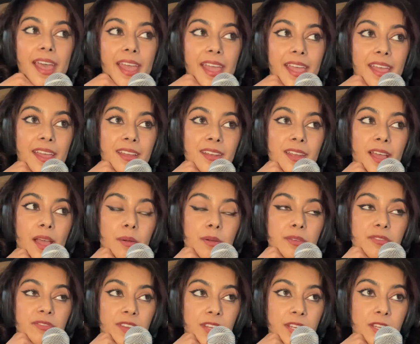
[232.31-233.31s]
and I
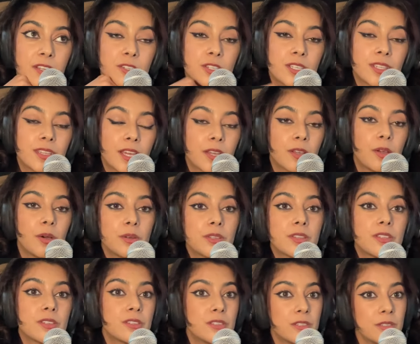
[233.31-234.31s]
would finish and then go to
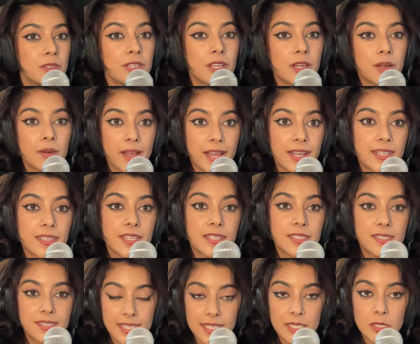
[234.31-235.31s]
the studio at
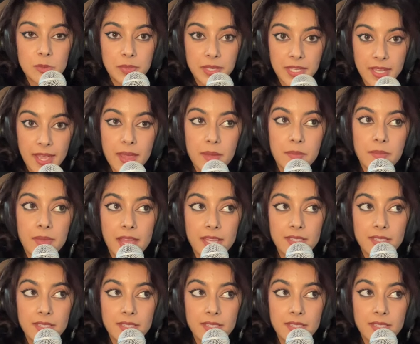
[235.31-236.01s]
like six p m,